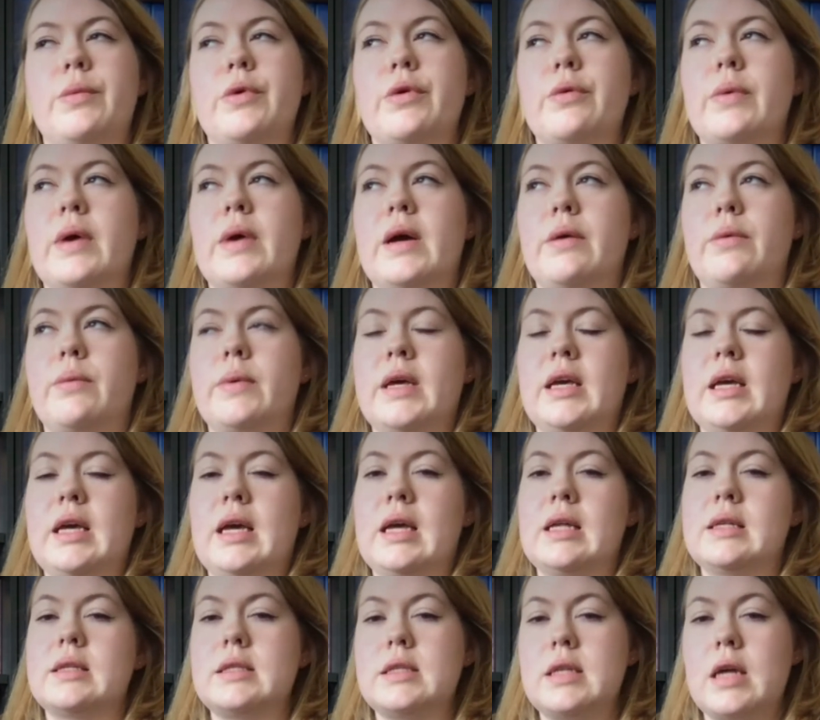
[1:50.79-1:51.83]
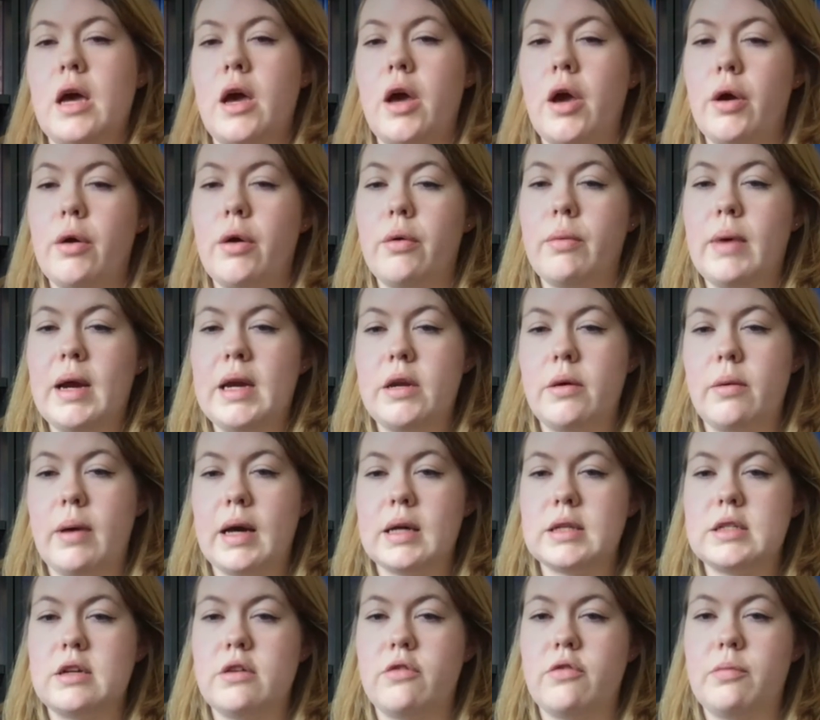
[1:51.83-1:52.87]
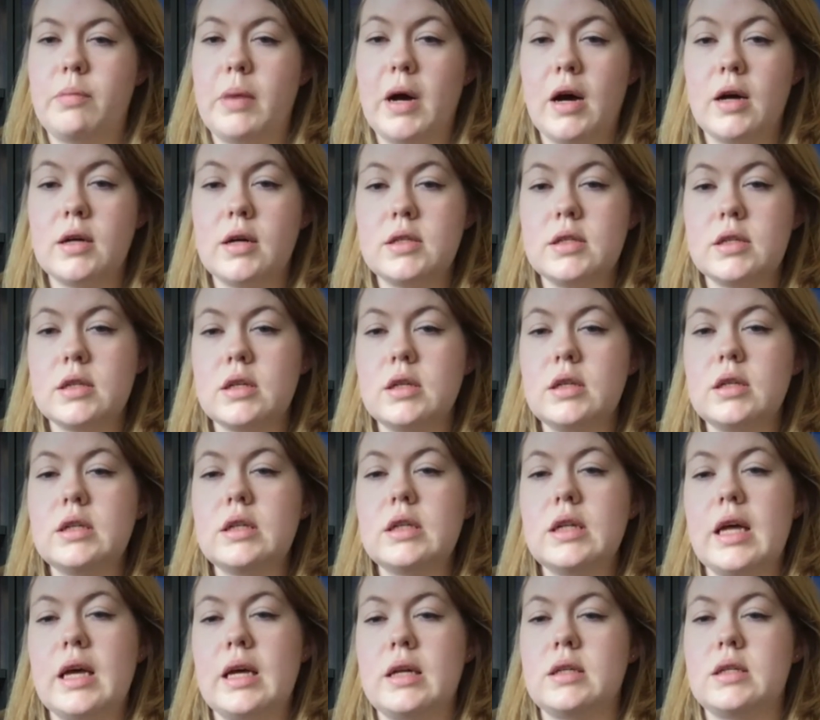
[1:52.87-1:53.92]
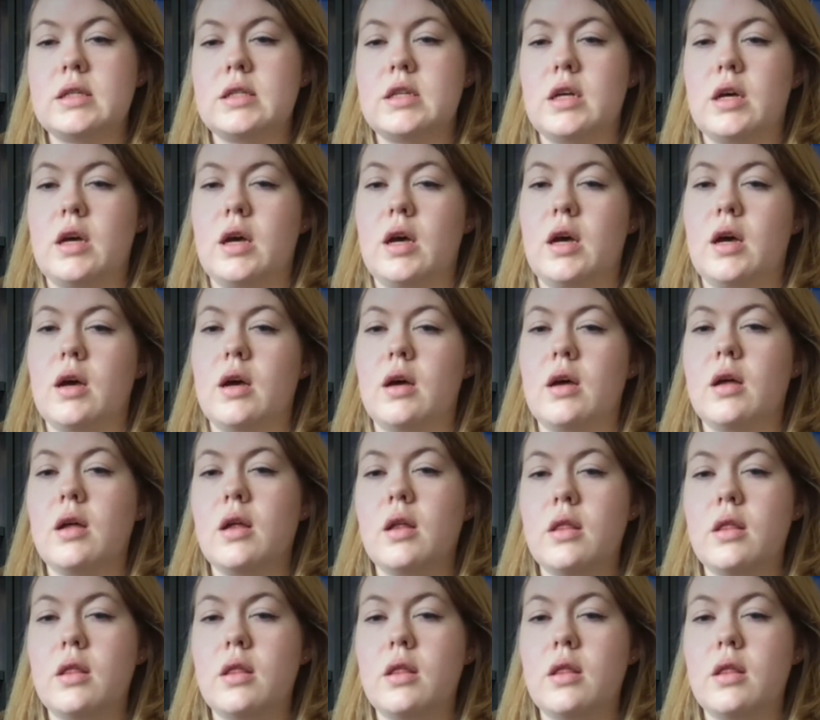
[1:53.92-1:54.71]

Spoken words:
where we insert a radioactive particle into